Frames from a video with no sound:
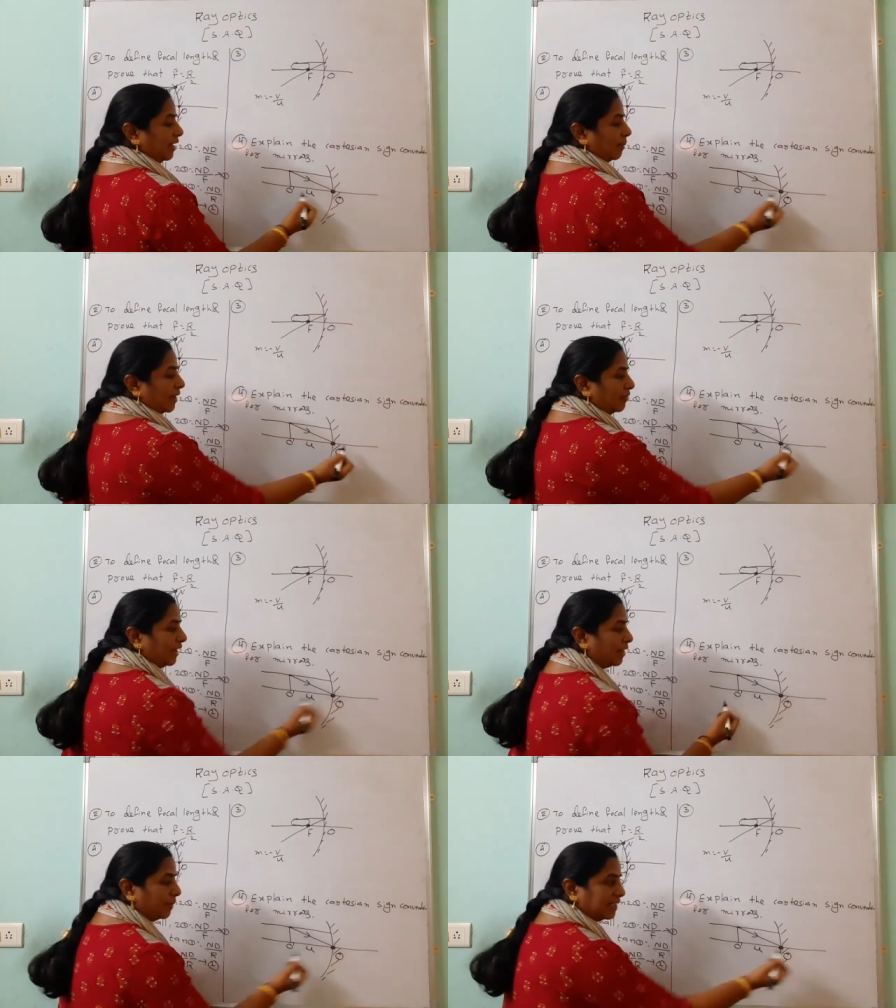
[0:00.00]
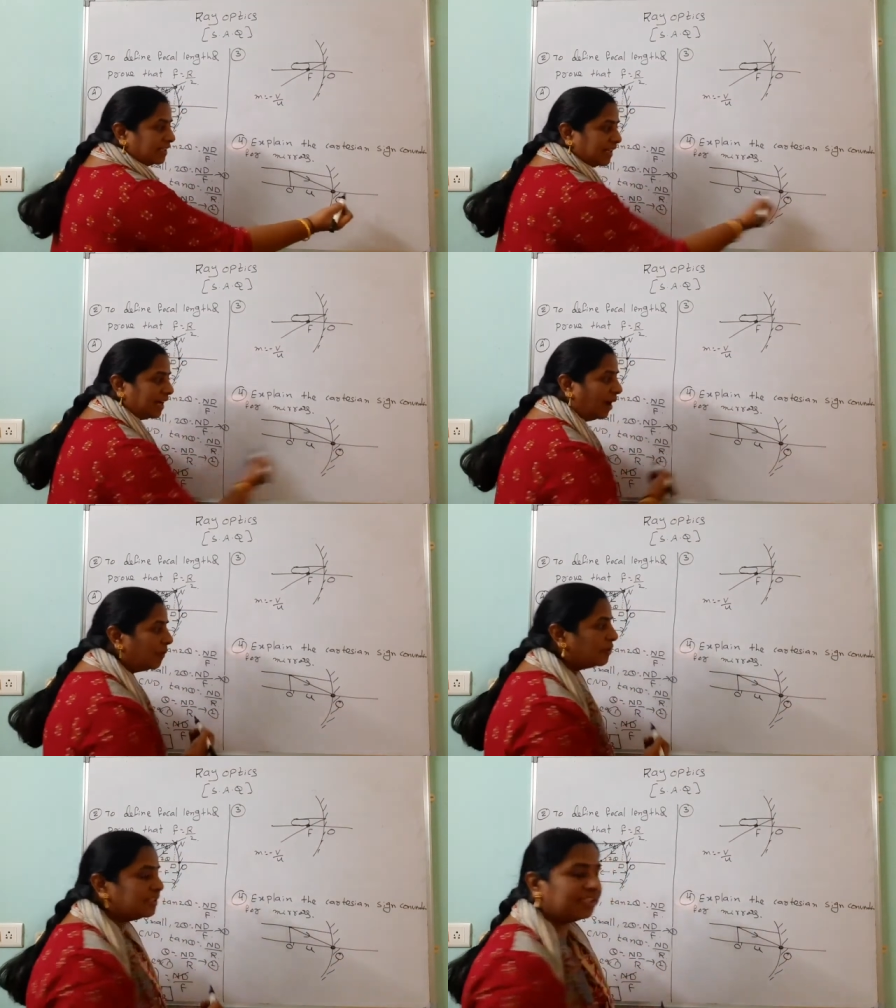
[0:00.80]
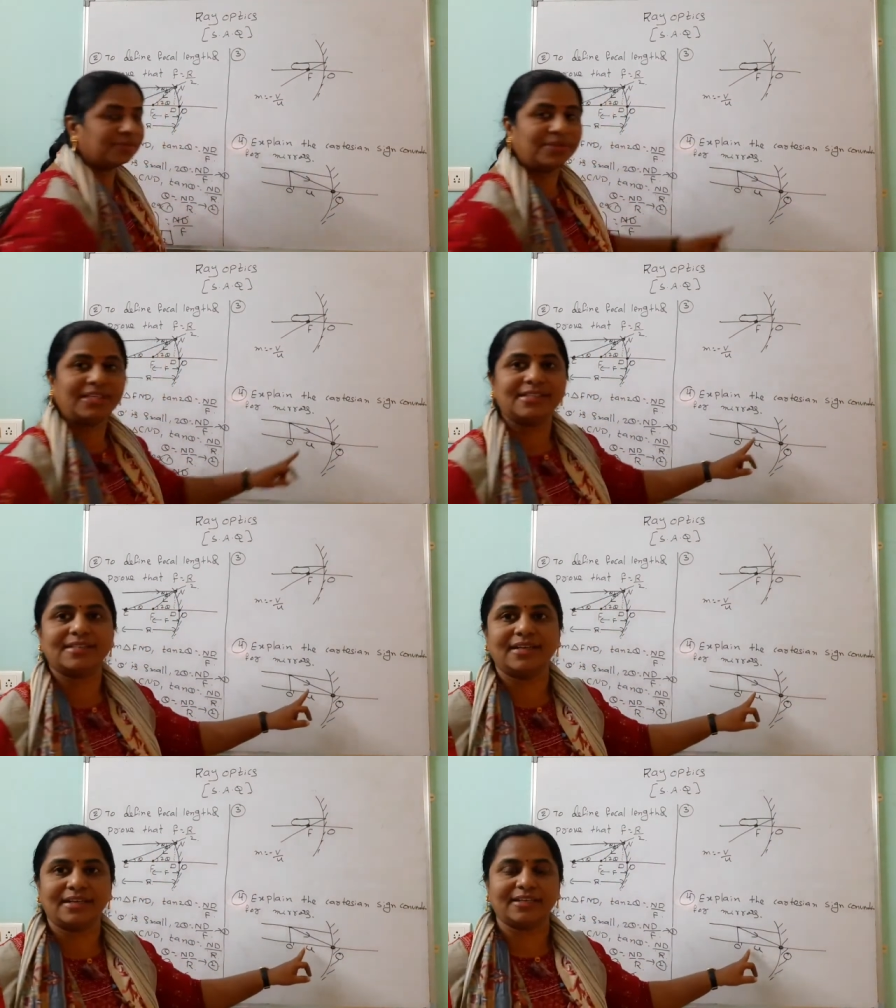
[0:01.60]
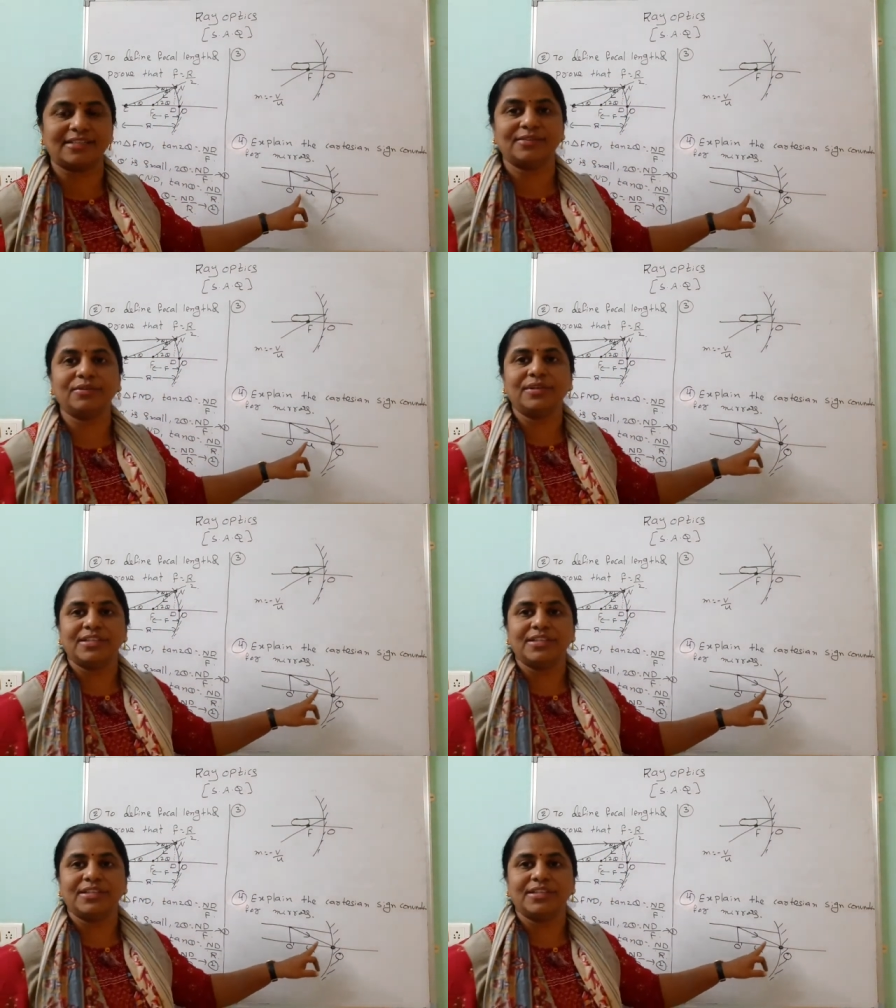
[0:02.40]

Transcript: but we are measuring opposite to the incident rays, no?